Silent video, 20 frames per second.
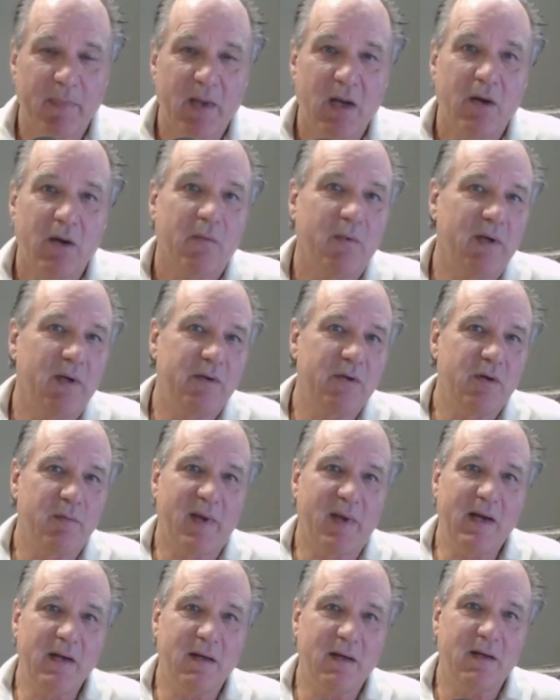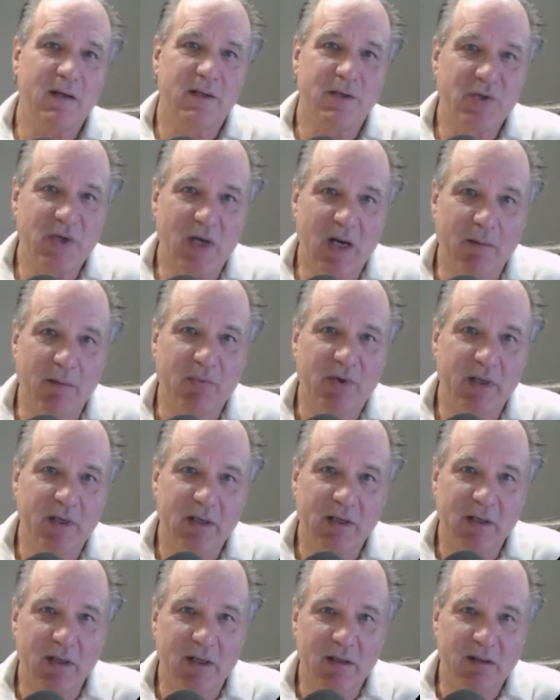Well, you might get a job
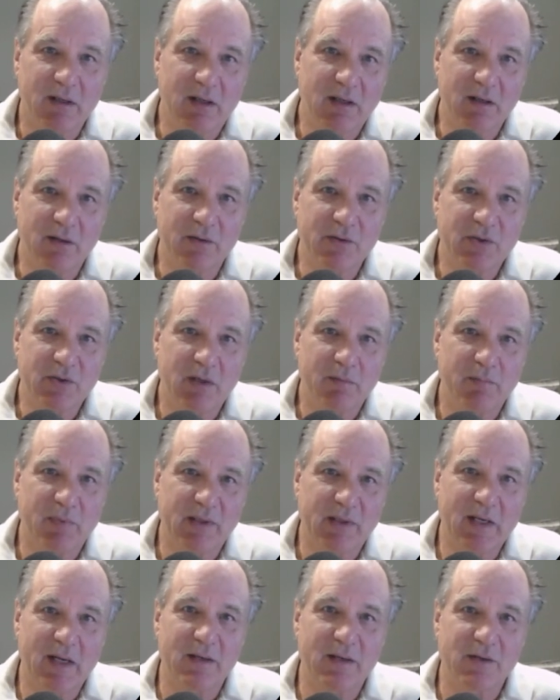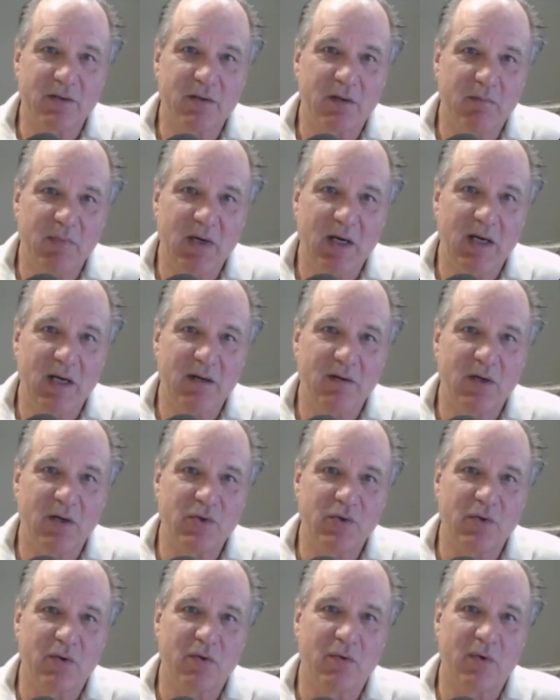cleaning at the dealership, but that doesn't mean
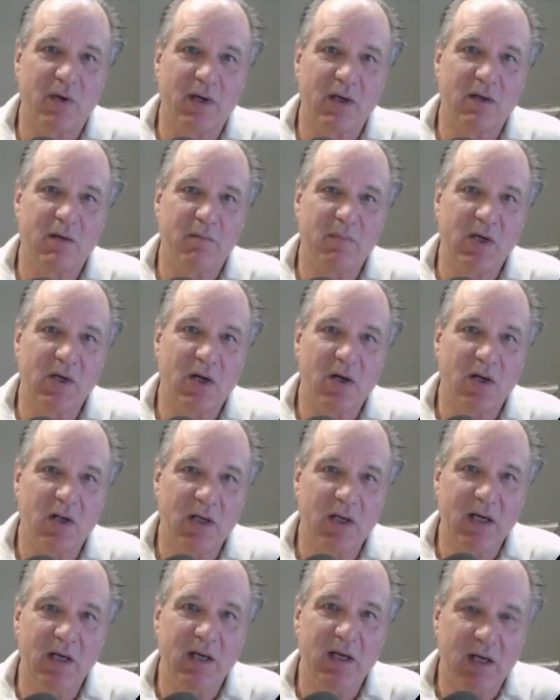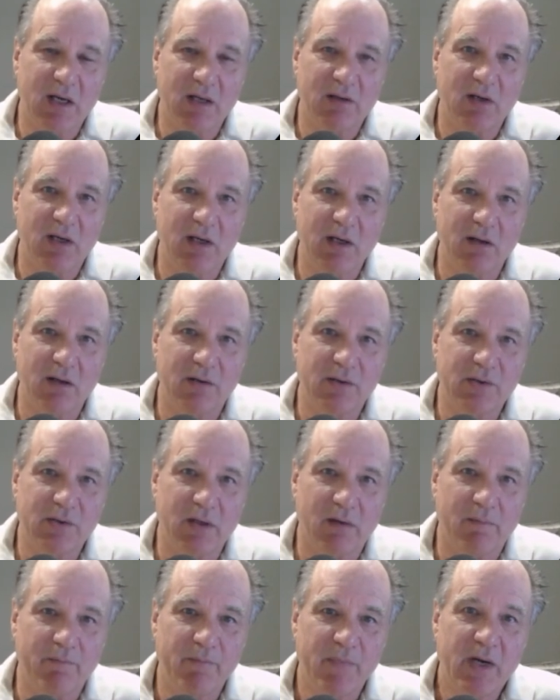that you're going to be cleaning at the
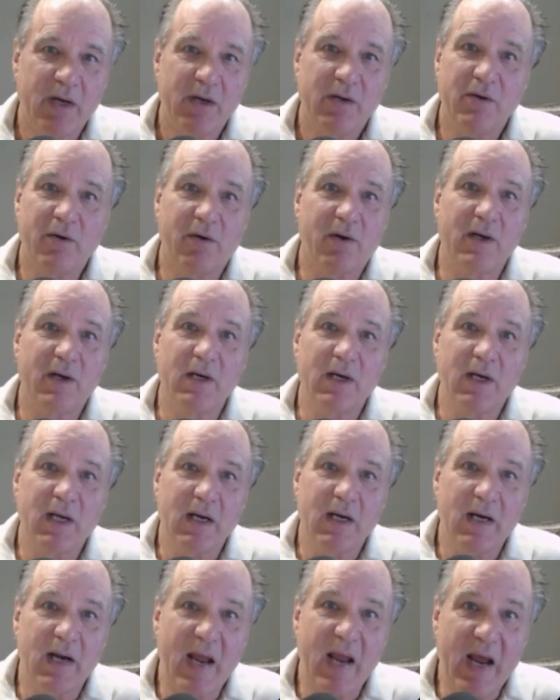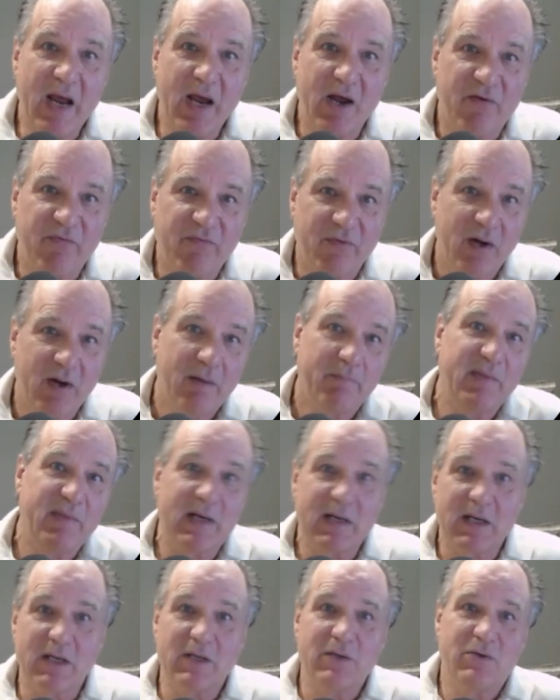dealership. You're going to get an F
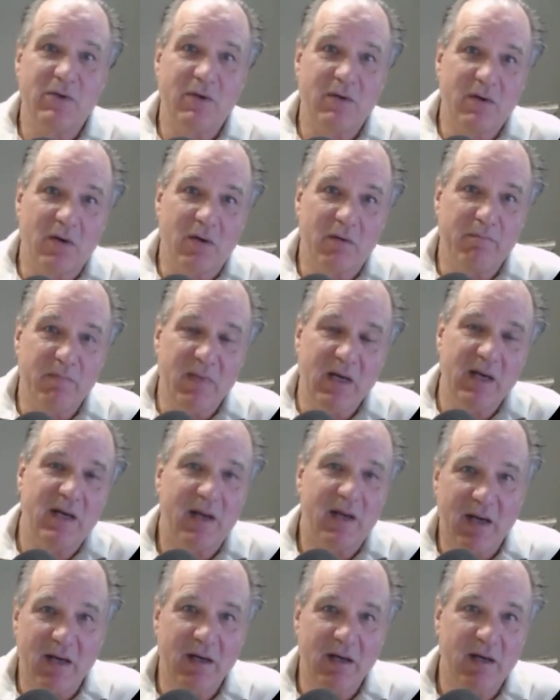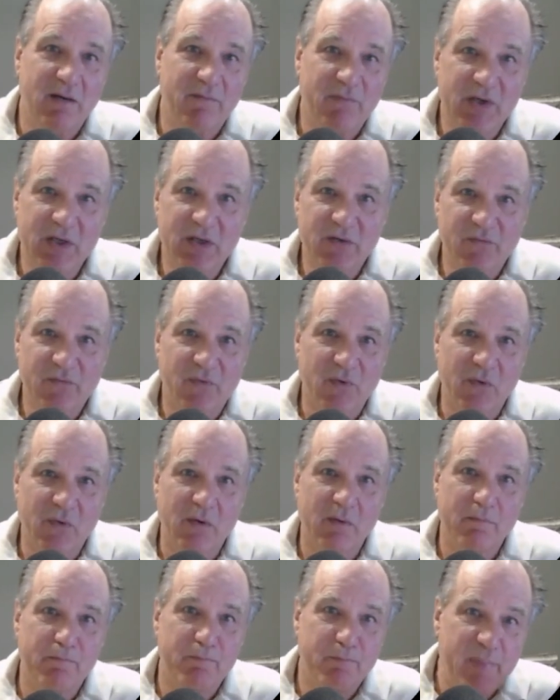because you don't meet any of these
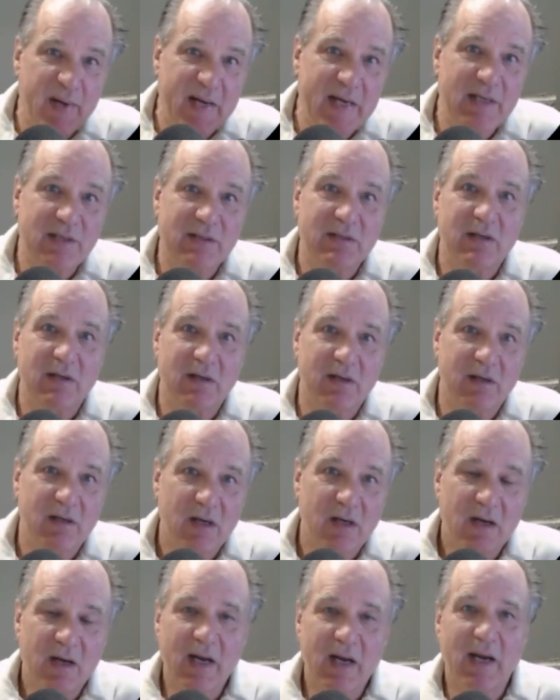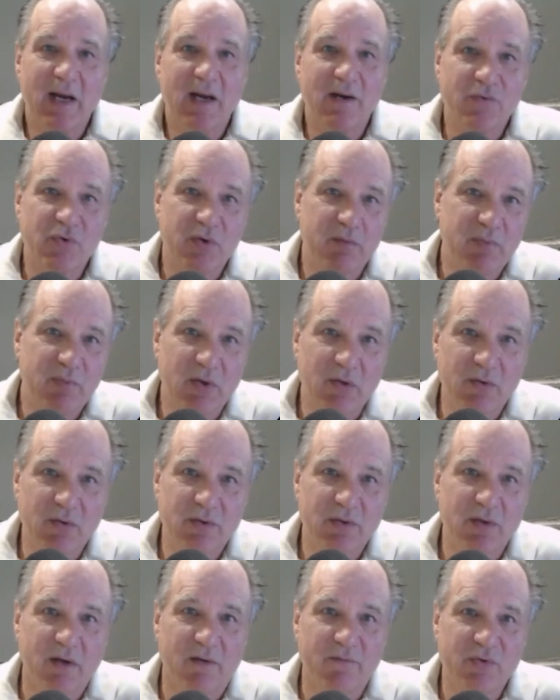4 basic
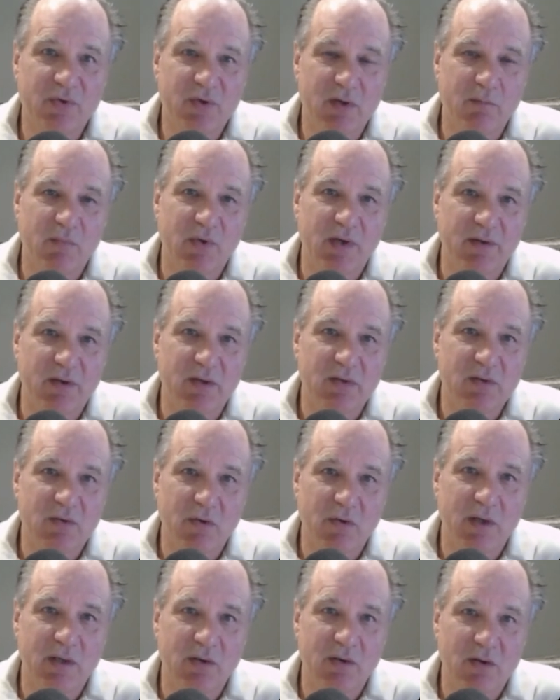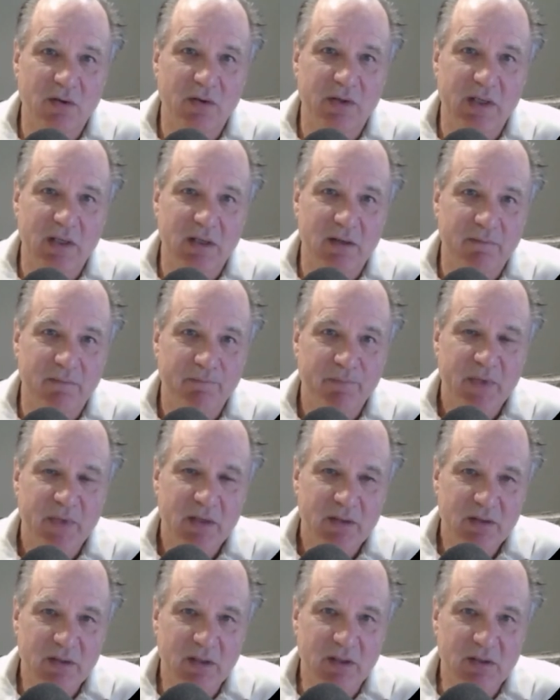attributes of someone that's going to clean
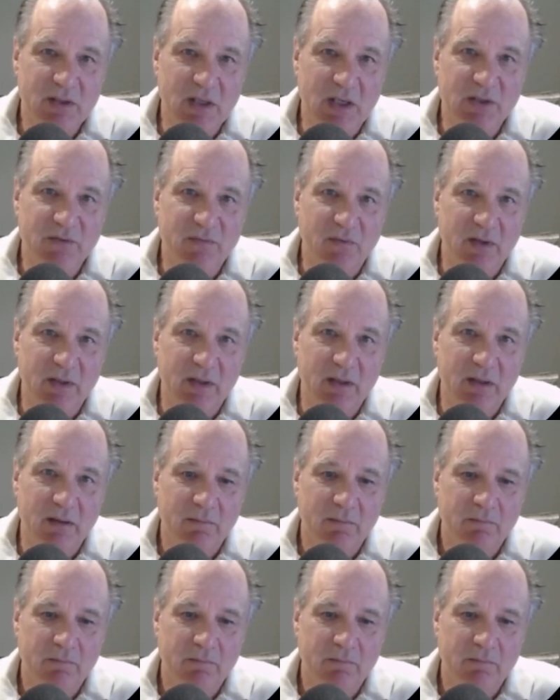successfully.